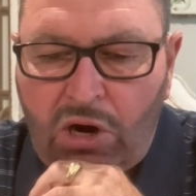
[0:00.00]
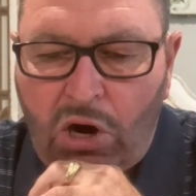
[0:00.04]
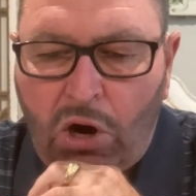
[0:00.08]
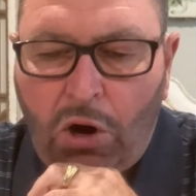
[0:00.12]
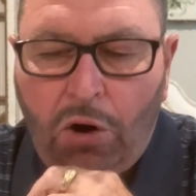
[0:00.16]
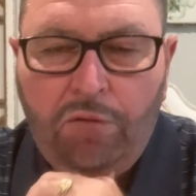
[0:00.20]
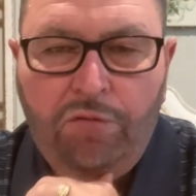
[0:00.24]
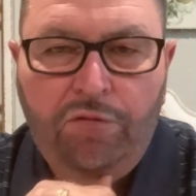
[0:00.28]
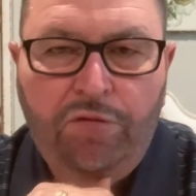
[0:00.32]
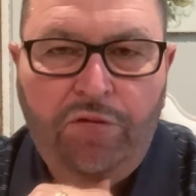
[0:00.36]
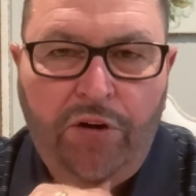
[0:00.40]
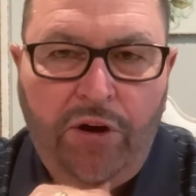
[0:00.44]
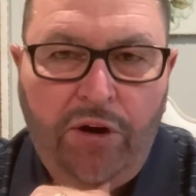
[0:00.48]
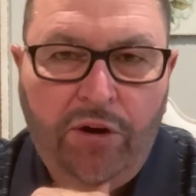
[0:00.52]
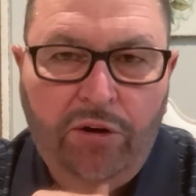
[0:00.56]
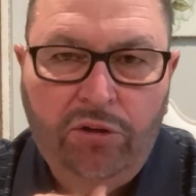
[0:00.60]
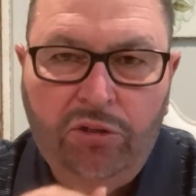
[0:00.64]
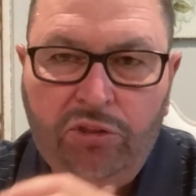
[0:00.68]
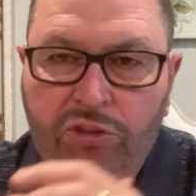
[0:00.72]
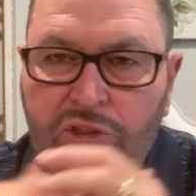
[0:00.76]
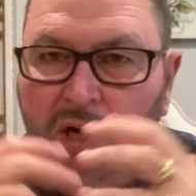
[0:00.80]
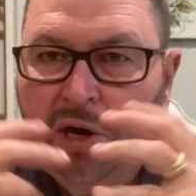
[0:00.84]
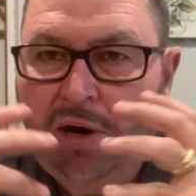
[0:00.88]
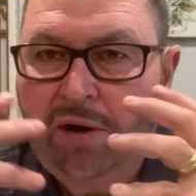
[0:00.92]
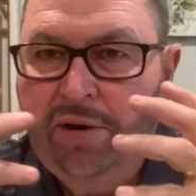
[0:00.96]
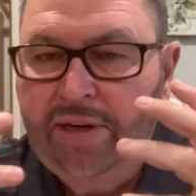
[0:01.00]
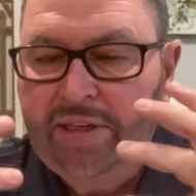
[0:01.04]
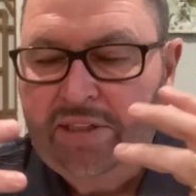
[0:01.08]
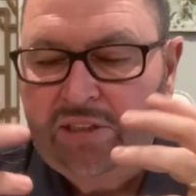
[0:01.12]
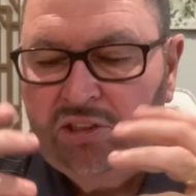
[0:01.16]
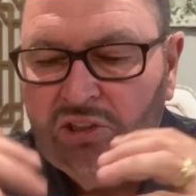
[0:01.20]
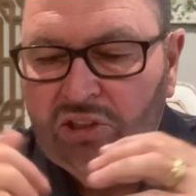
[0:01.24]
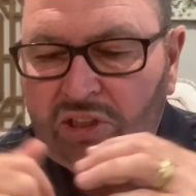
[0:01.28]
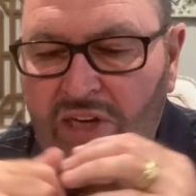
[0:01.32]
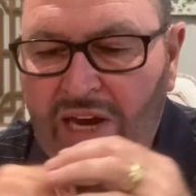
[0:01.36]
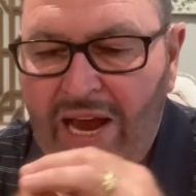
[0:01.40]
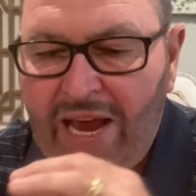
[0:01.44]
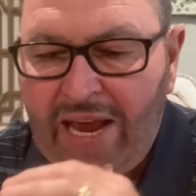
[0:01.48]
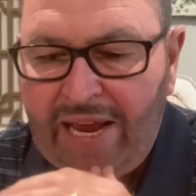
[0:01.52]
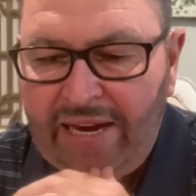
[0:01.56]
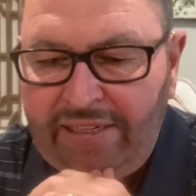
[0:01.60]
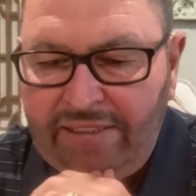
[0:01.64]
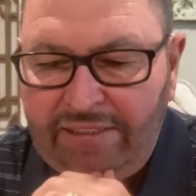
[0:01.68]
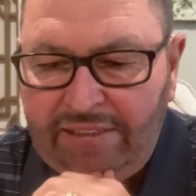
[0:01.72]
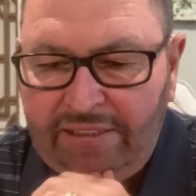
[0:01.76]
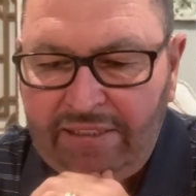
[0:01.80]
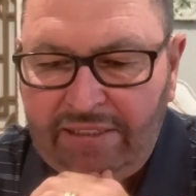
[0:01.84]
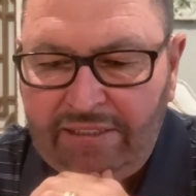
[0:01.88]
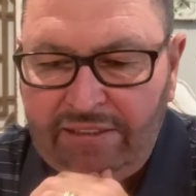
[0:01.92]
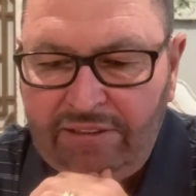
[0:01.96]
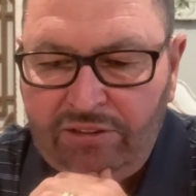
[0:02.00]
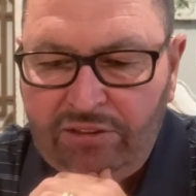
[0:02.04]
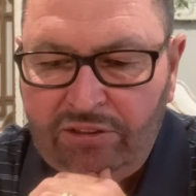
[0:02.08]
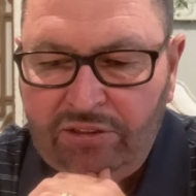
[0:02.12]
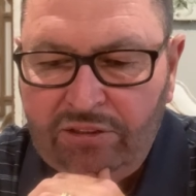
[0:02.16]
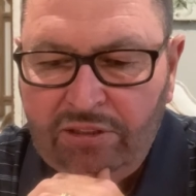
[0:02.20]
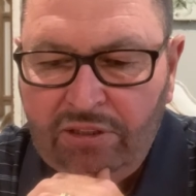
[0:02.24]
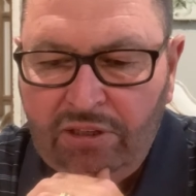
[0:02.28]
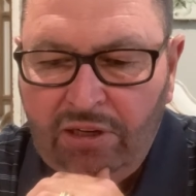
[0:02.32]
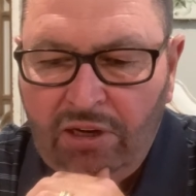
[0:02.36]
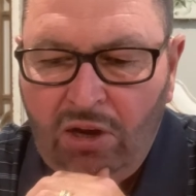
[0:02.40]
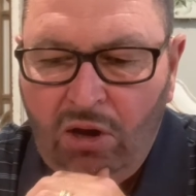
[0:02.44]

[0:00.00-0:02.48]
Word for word: our fears, our anxieties.